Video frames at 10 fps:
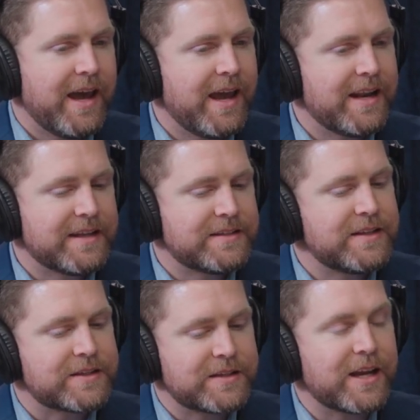And it's
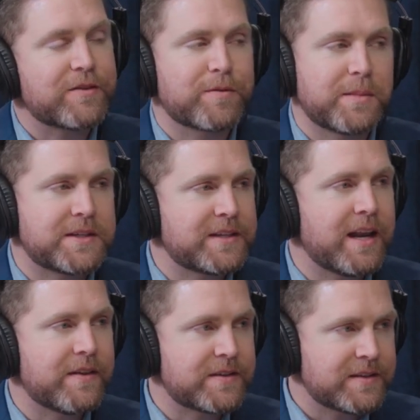distinct from a
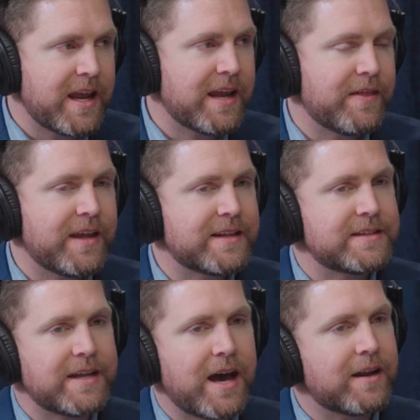state of the state in that
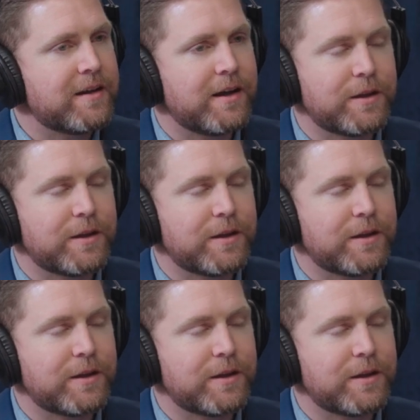it's not